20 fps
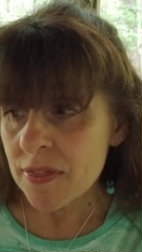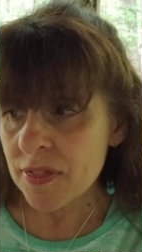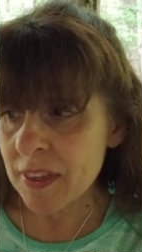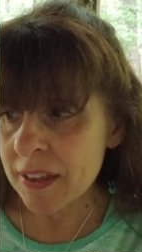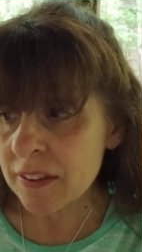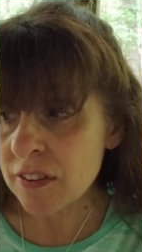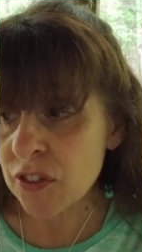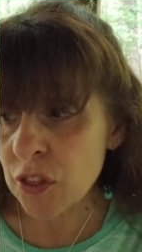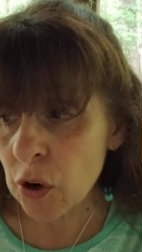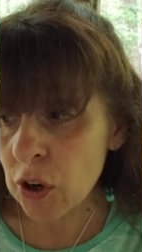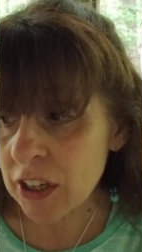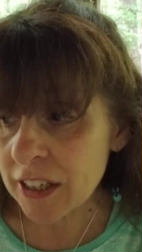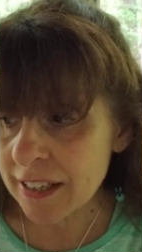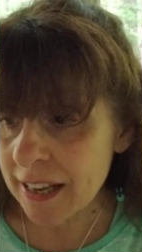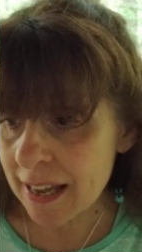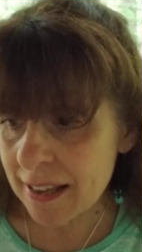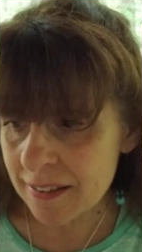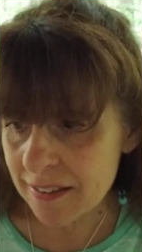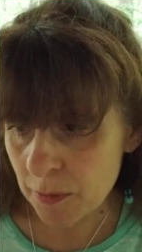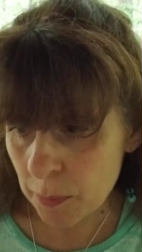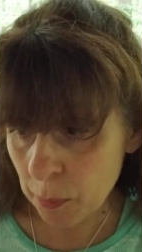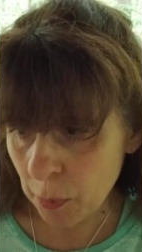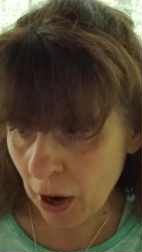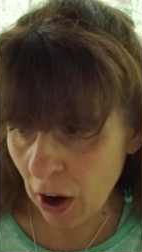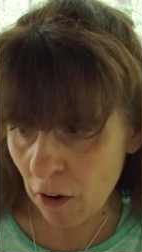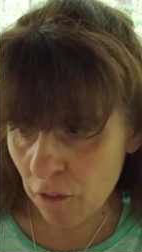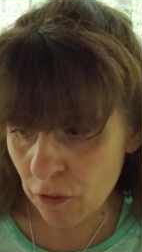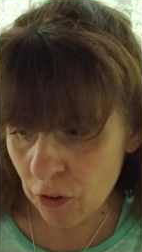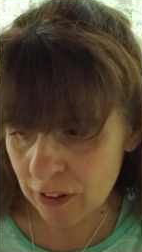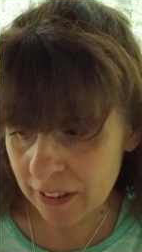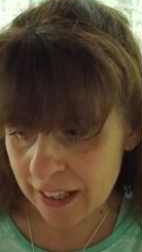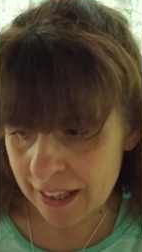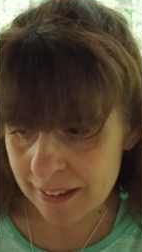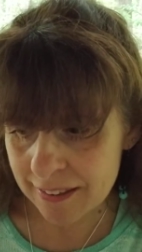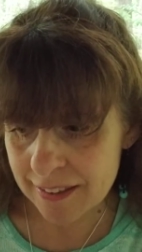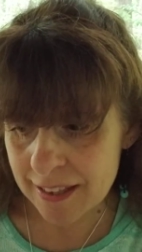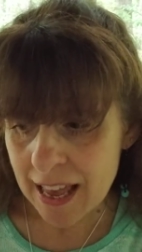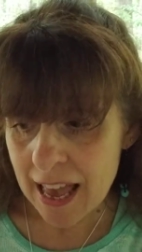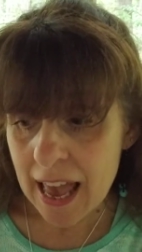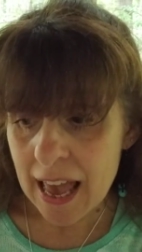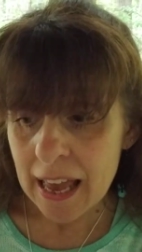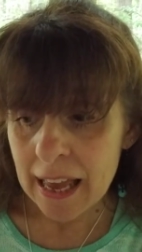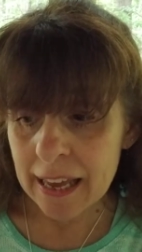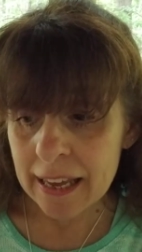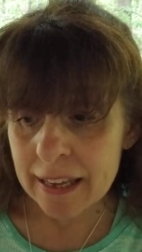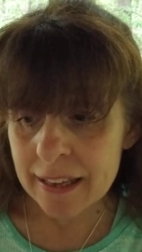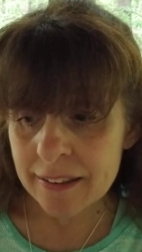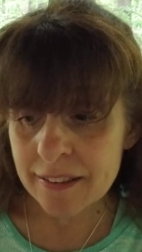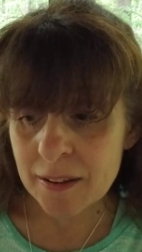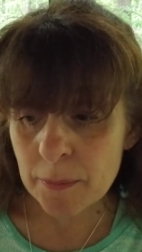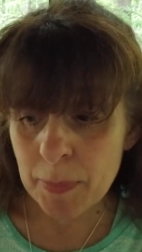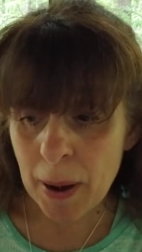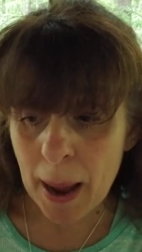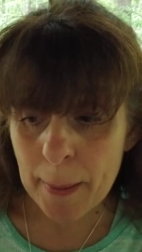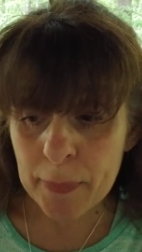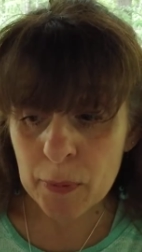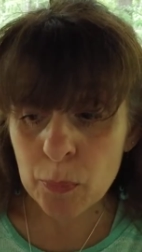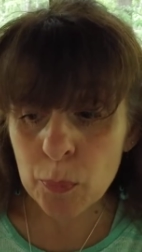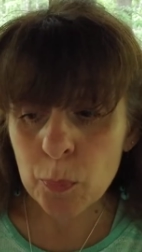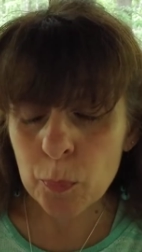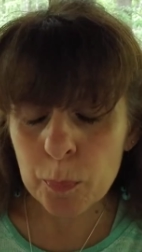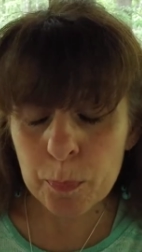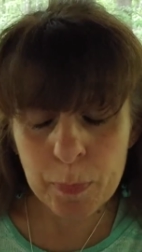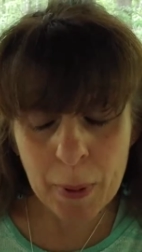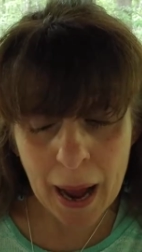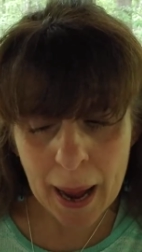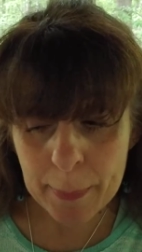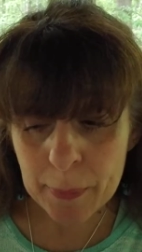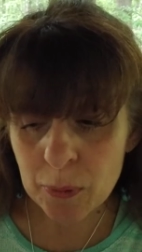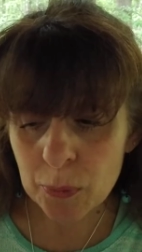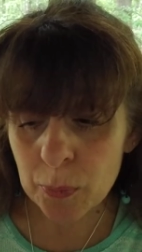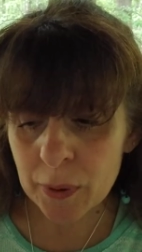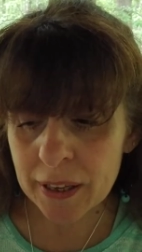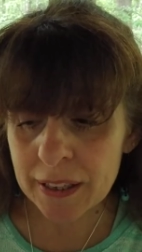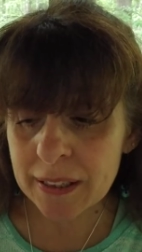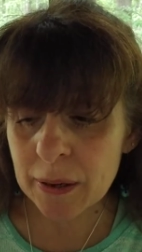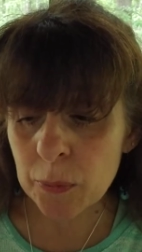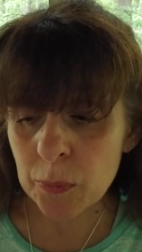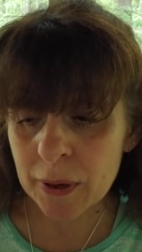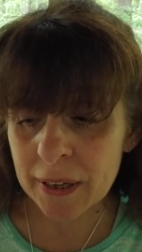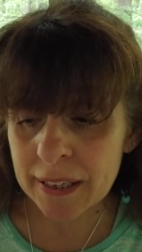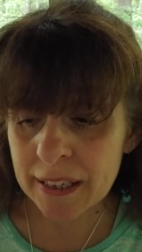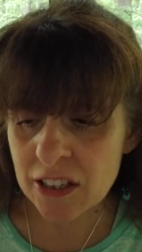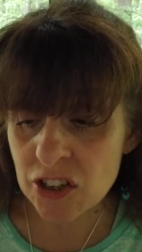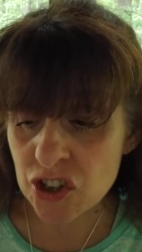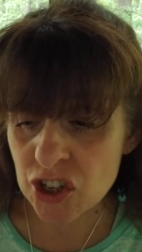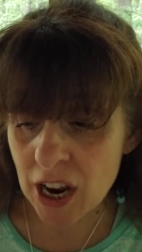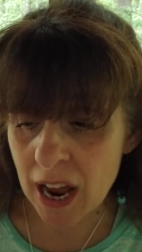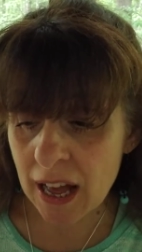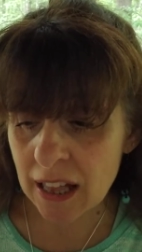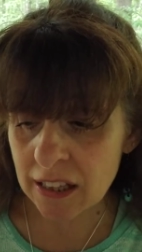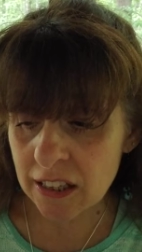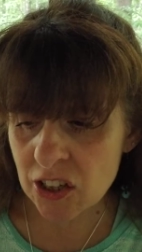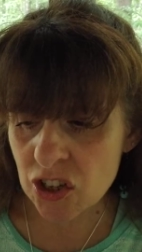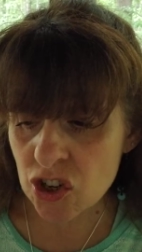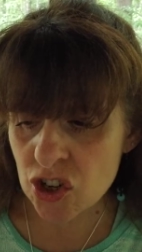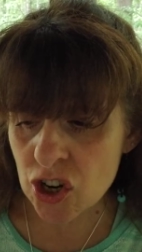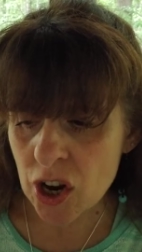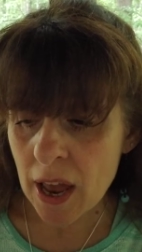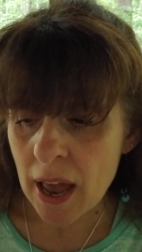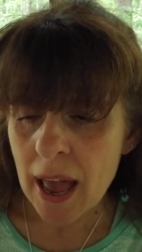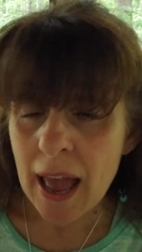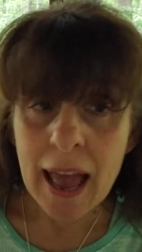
this 30 days of prayerfulness, it's a Bible, Bible re reading challenge.